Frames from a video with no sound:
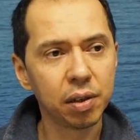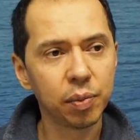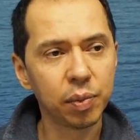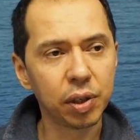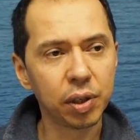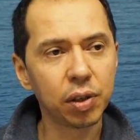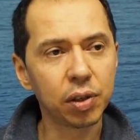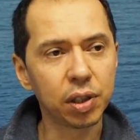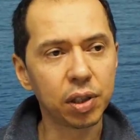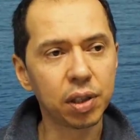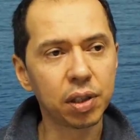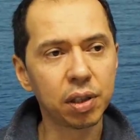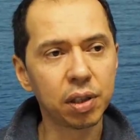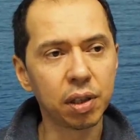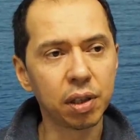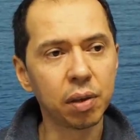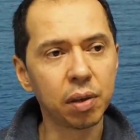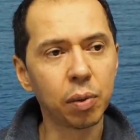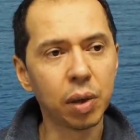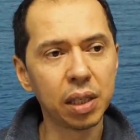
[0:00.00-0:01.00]
because it's
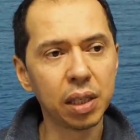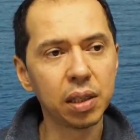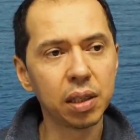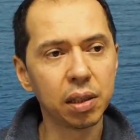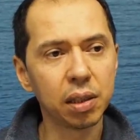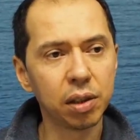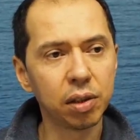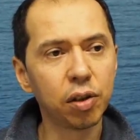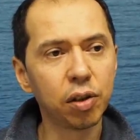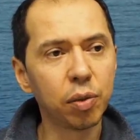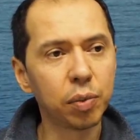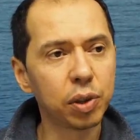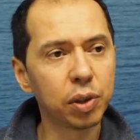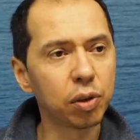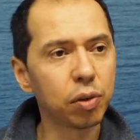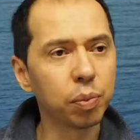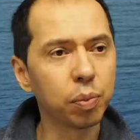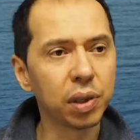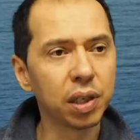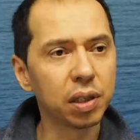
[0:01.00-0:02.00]
the one that determines
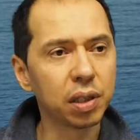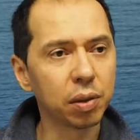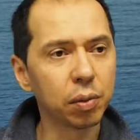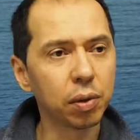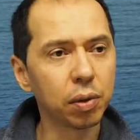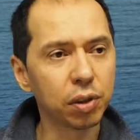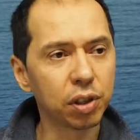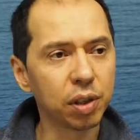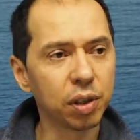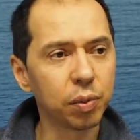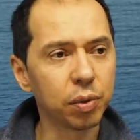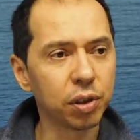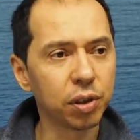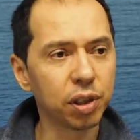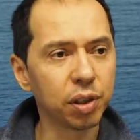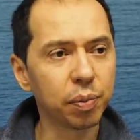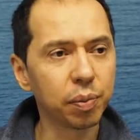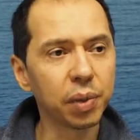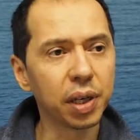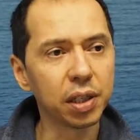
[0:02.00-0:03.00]
who plays the world
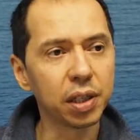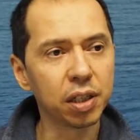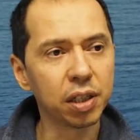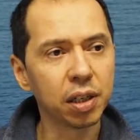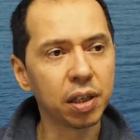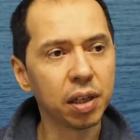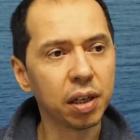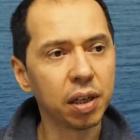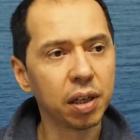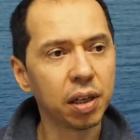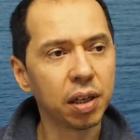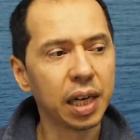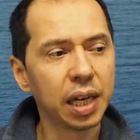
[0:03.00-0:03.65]
championship match. Yeah.